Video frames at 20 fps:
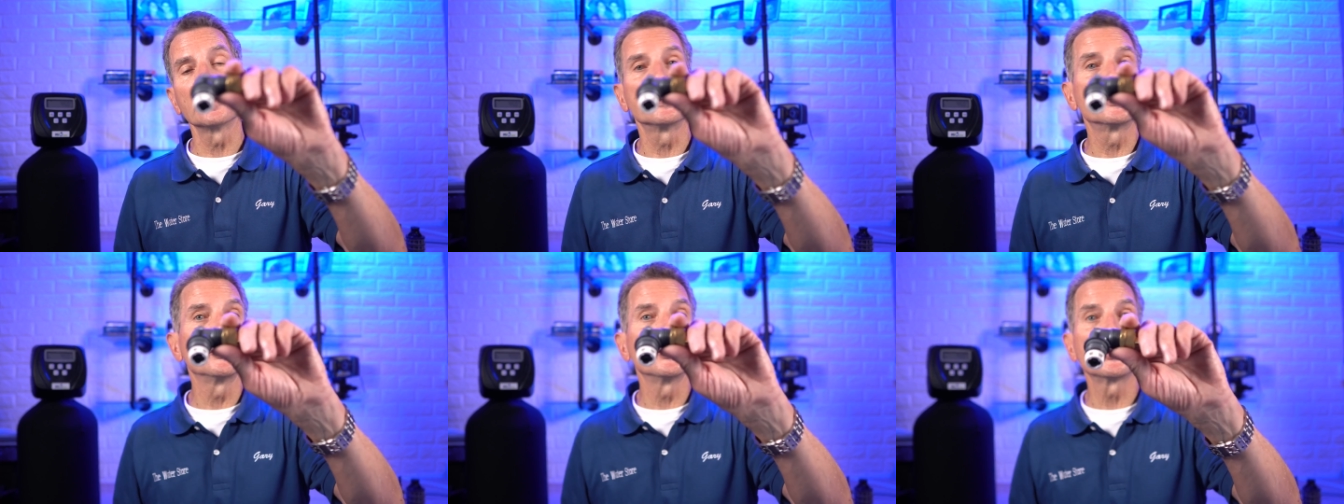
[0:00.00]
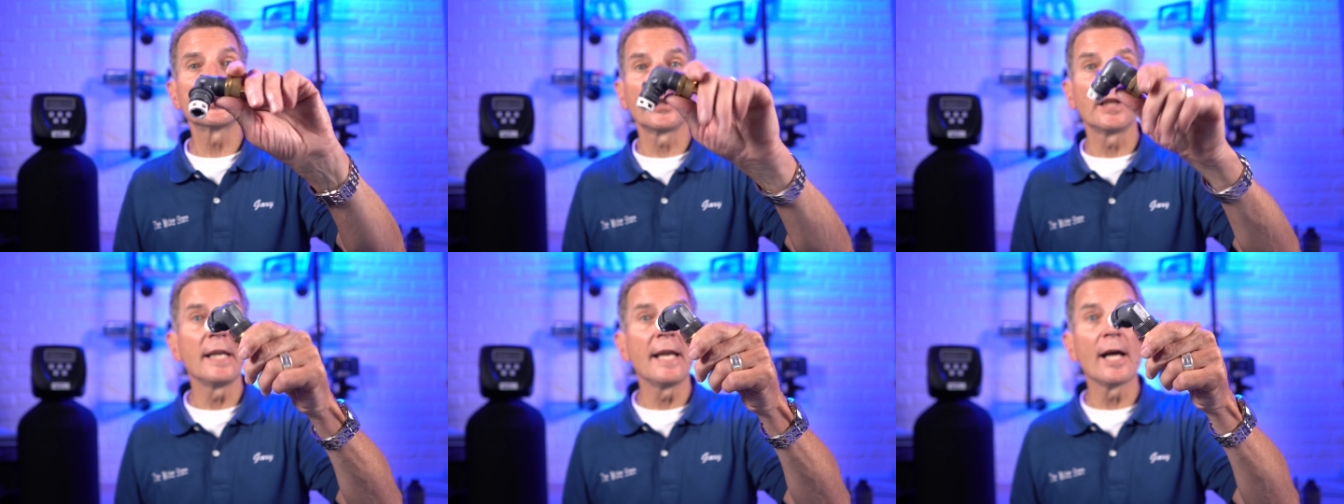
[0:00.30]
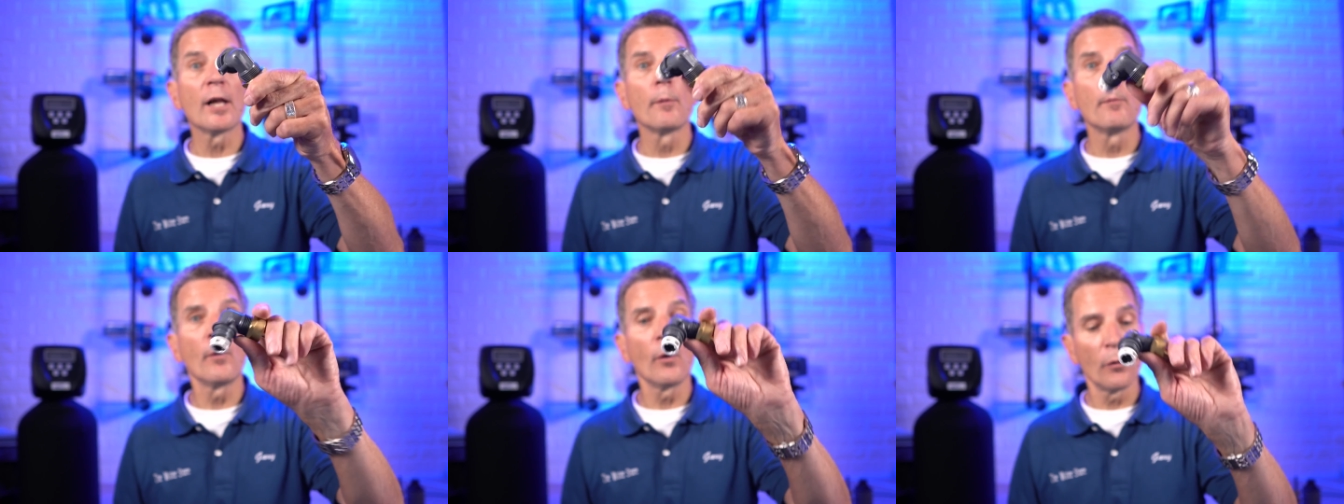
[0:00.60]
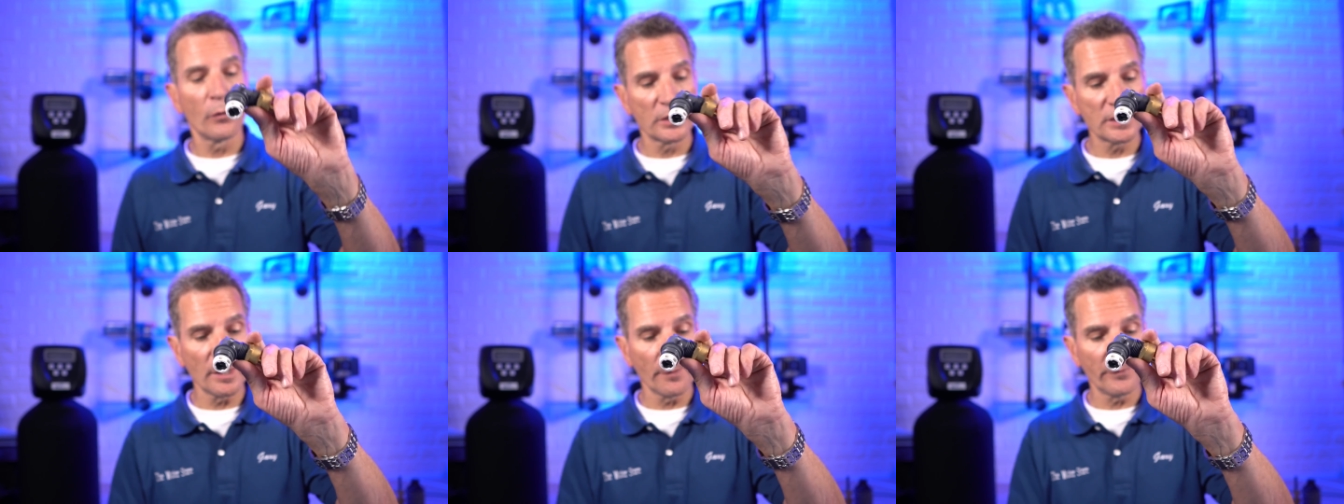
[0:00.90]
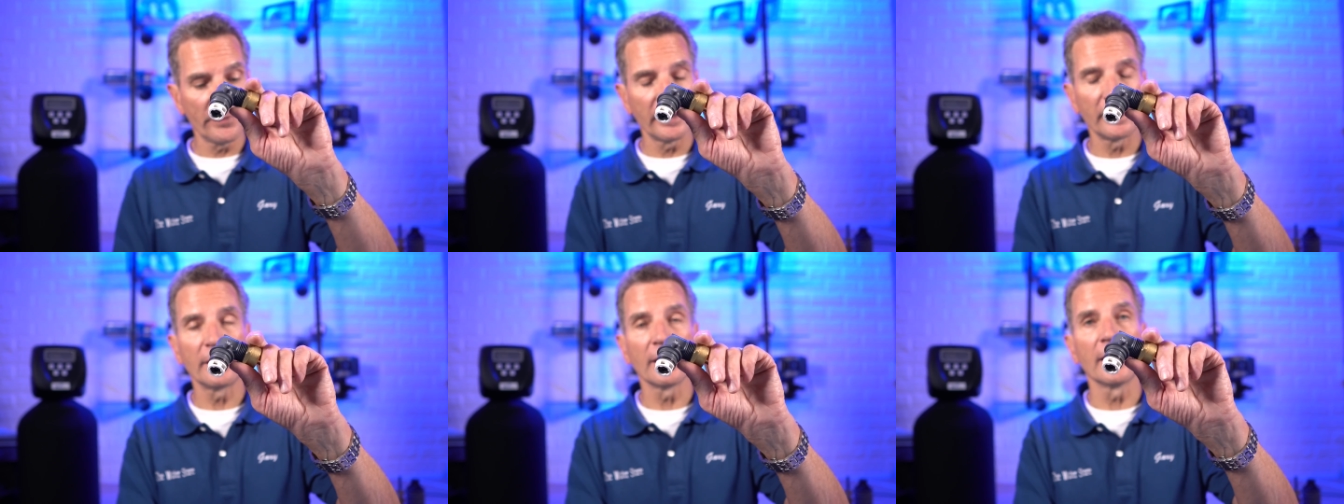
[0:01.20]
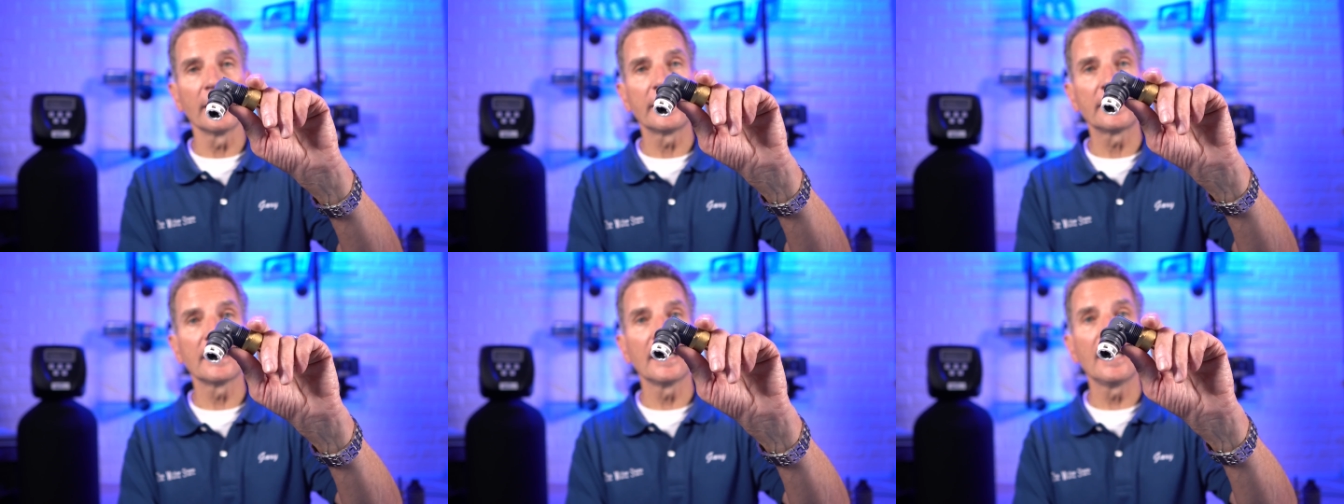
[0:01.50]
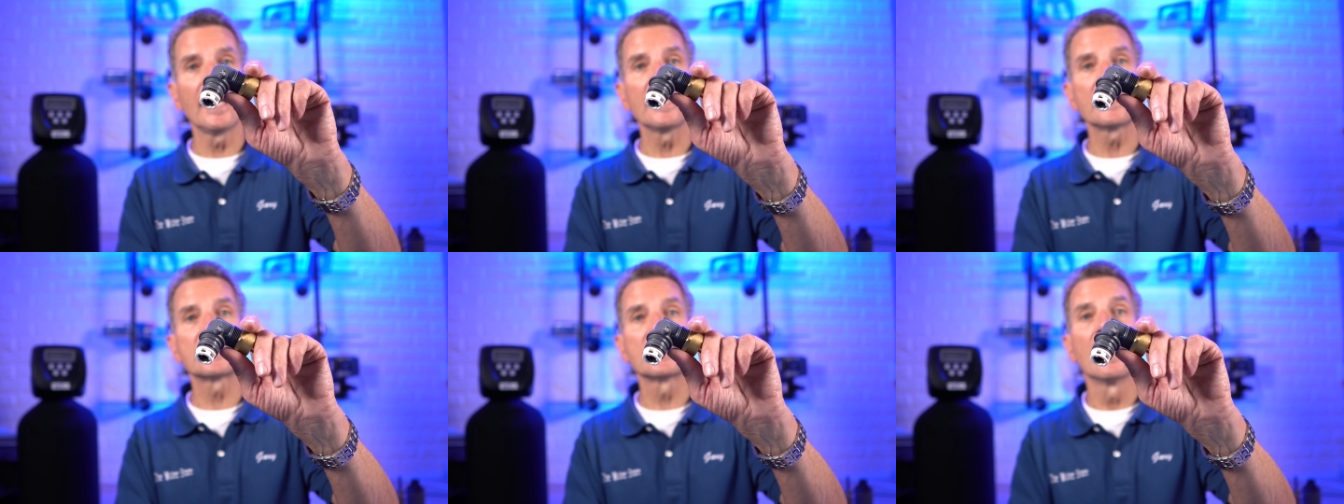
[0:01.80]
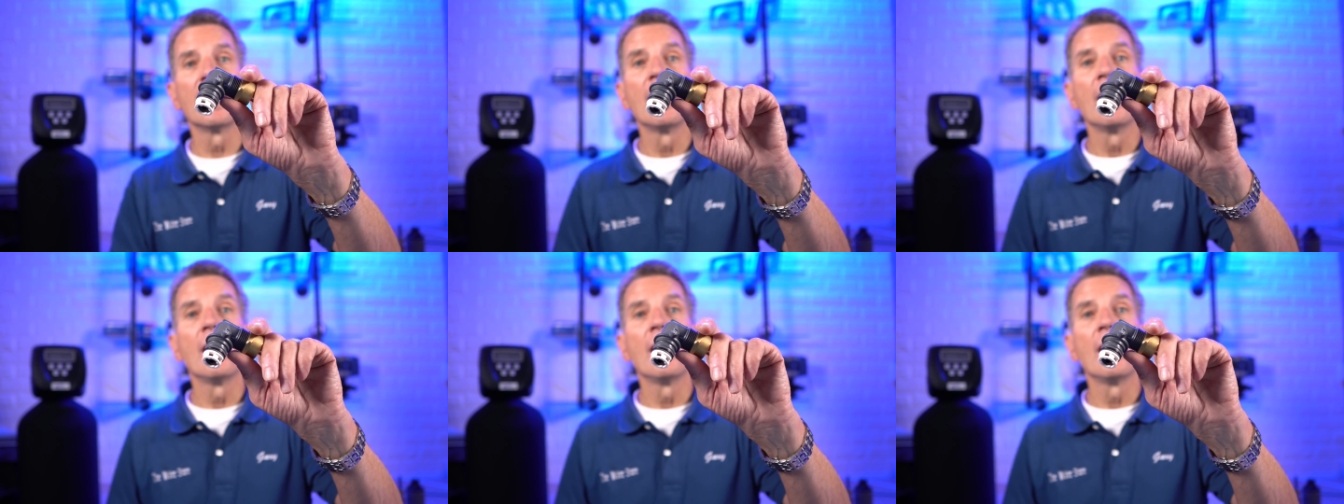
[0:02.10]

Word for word: It's usually an elbow or something like that.